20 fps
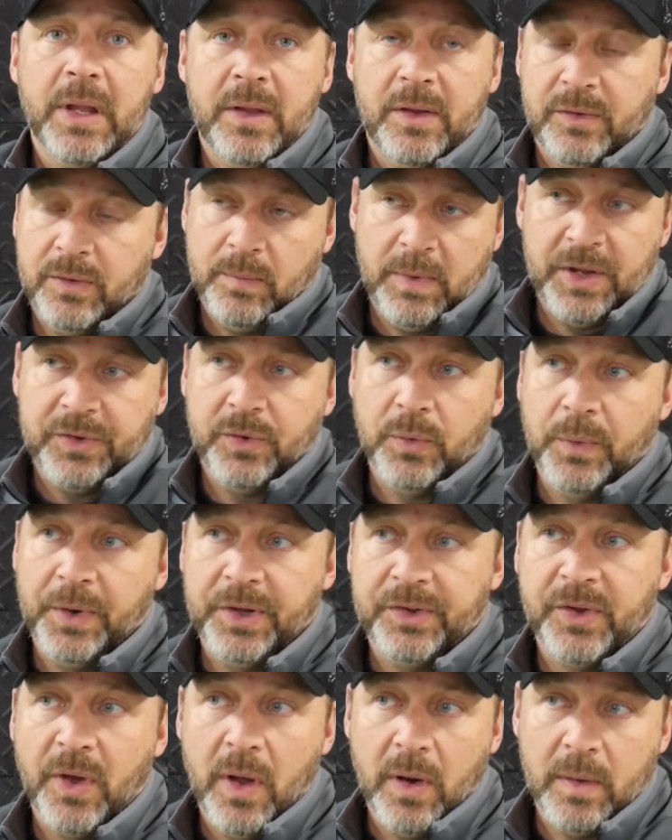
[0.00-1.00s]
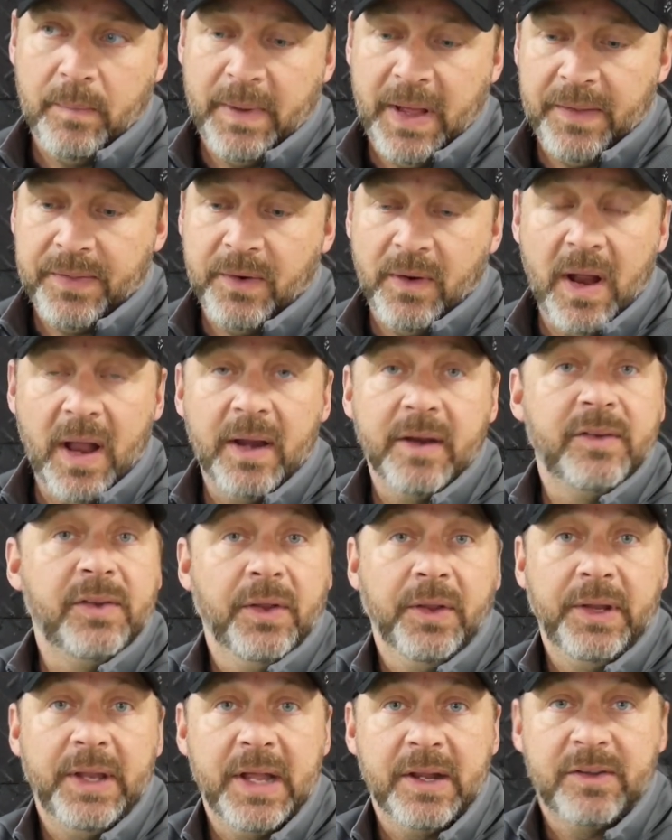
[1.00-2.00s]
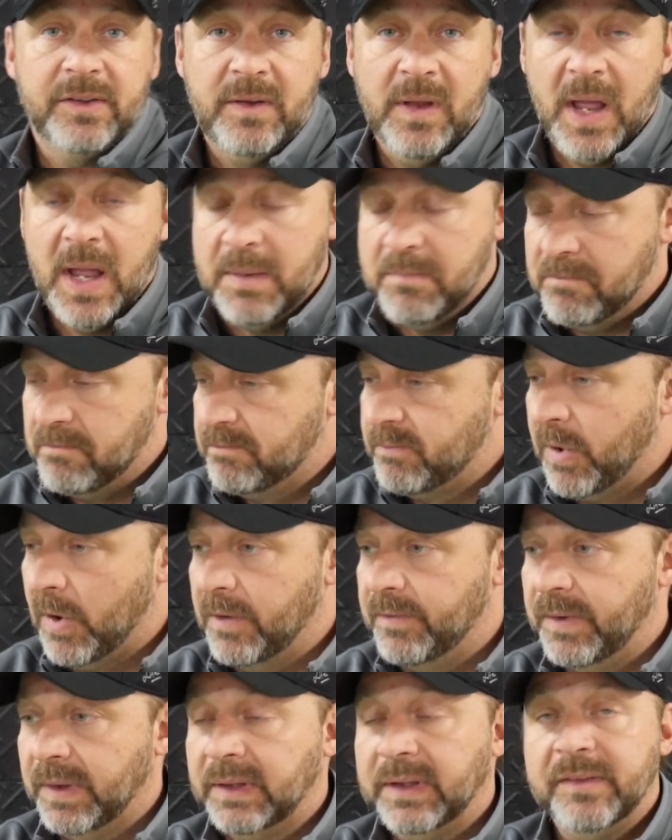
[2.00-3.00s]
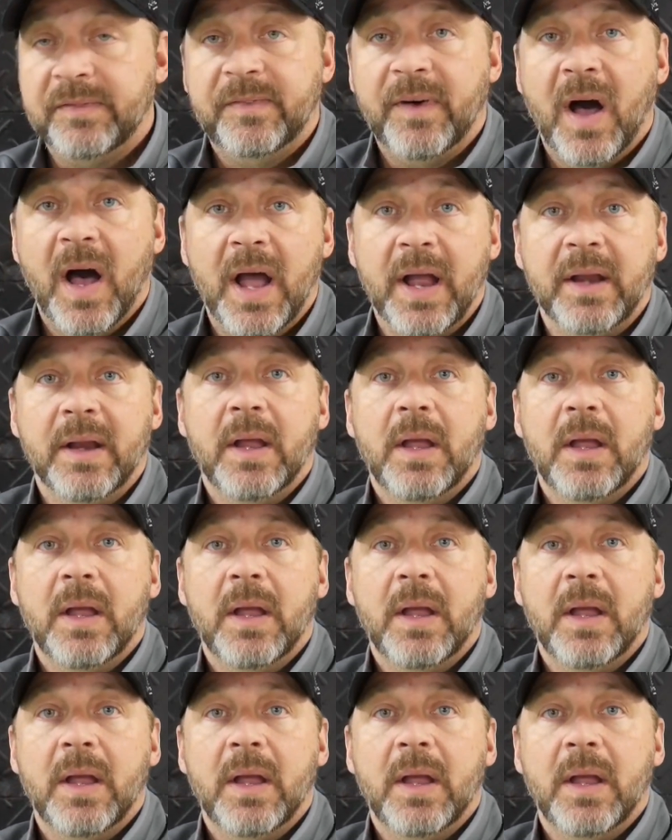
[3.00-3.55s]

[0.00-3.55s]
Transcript: Some guys don't want to talk about their outing until the next day. Perfectly fine.